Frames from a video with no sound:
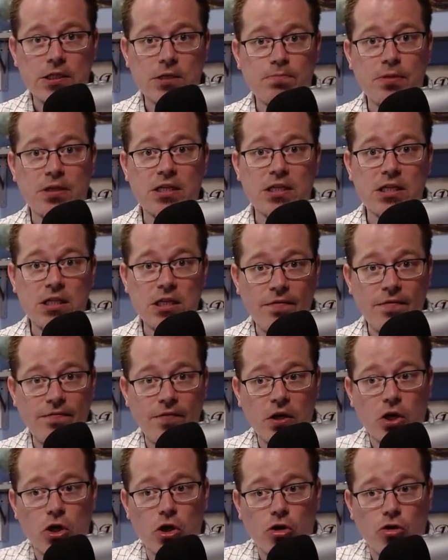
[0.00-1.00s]

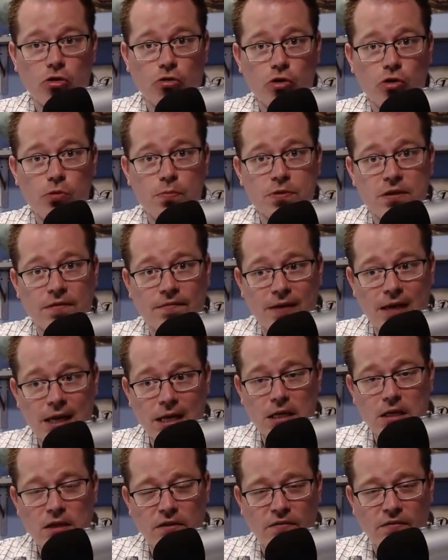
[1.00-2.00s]
specific groups of
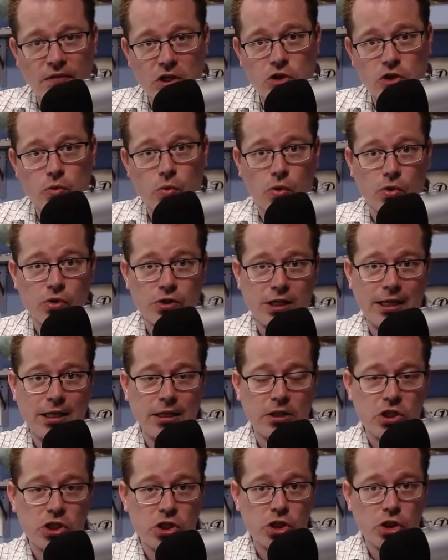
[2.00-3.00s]
individuals
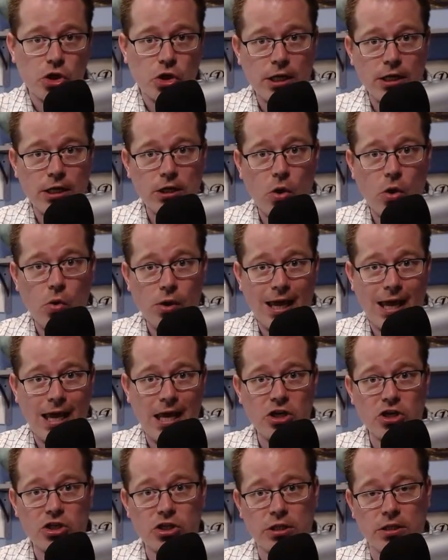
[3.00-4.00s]
in certain
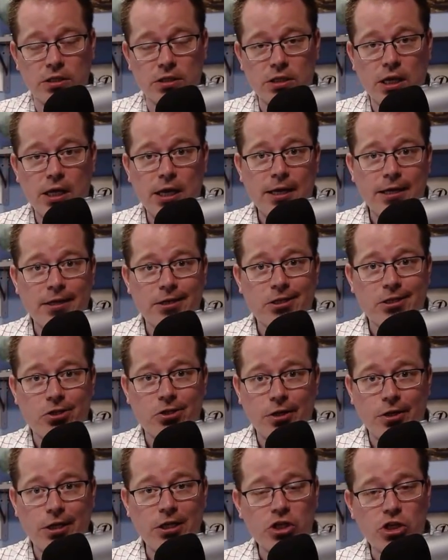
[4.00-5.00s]
locations,
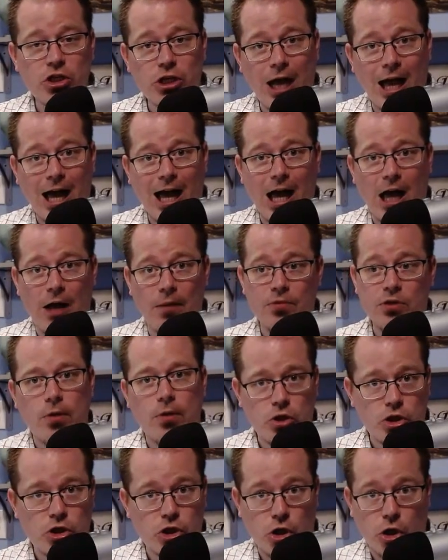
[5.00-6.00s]
certain jobs,
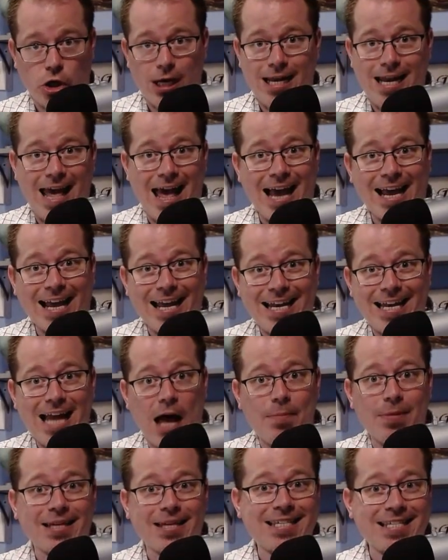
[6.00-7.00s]
certain
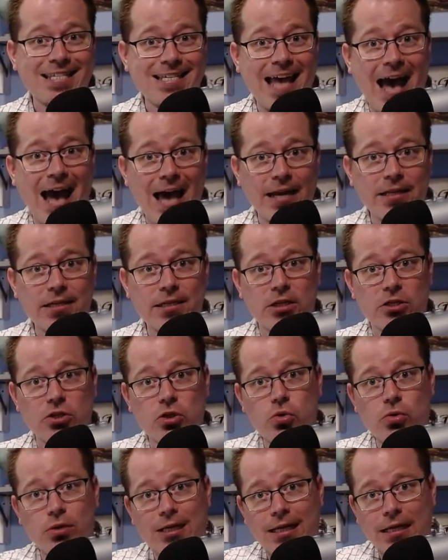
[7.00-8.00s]
economic statuses
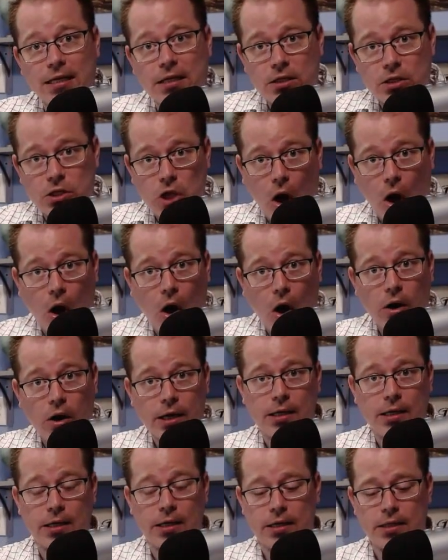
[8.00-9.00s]
who need
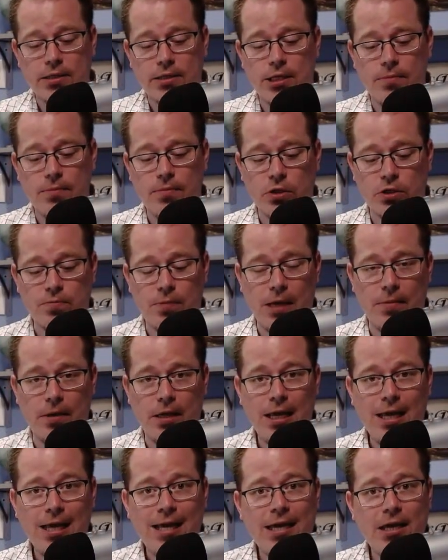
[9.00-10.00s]
targeted stimulus payment.
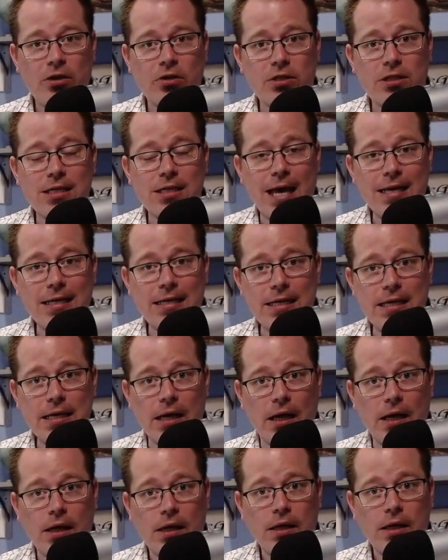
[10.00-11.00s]
Here's the
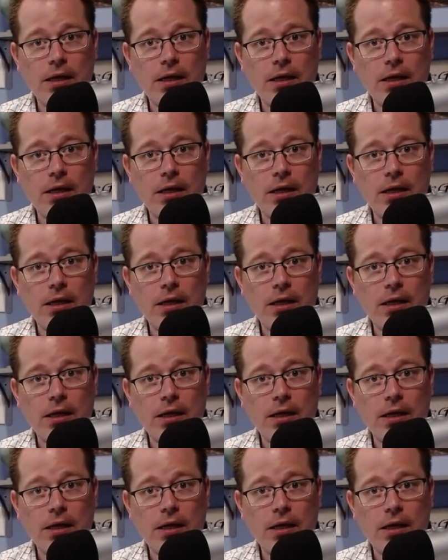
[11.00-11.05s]
idea.